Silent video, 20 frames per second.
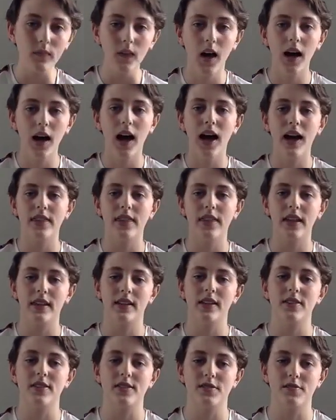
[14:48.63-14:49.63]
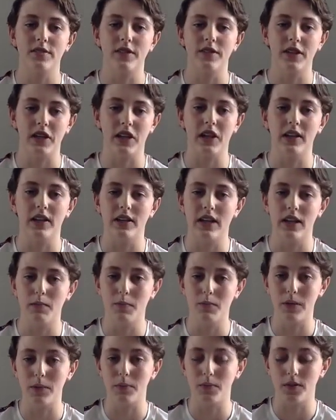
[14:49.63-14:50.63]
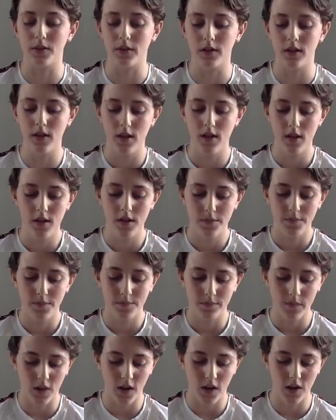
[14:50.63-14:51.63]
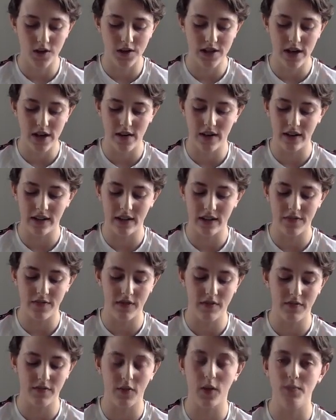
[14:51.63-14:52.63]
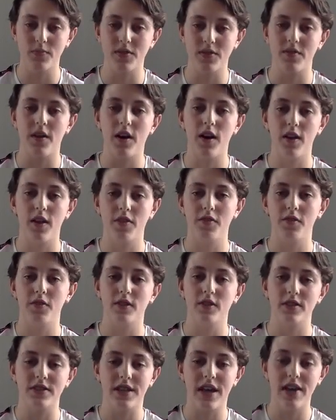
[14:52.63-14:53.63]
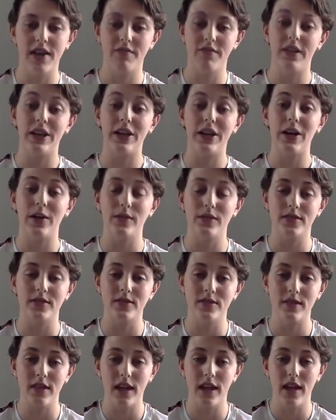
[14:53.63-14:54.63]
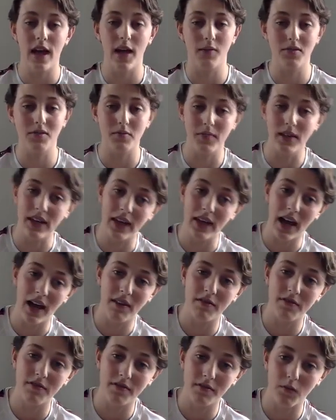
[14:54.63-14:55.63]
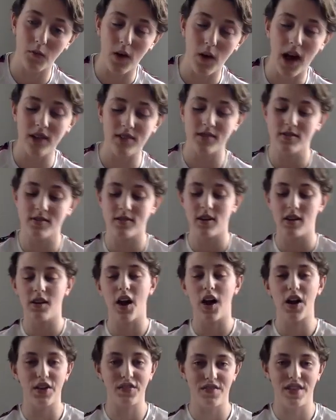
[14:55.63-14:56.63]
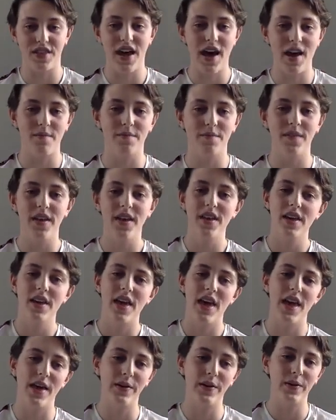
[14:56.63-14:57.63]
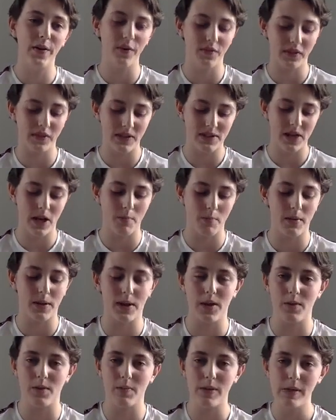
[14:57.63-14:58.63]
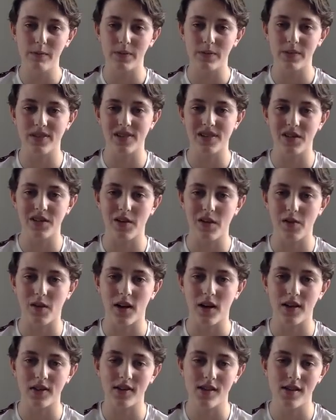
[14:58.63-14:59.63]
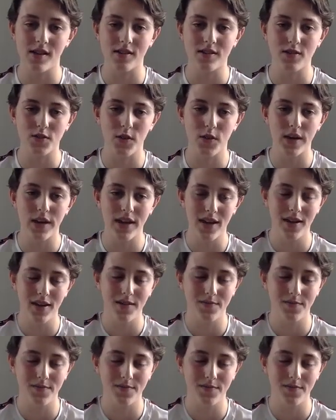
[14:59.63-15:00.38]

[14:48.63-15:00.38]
I think this is really good that people are sharing different forms of art through this live video. It's helped me. I've watched a lot of them, and hopefully it's helping other people. So I wanted to join in.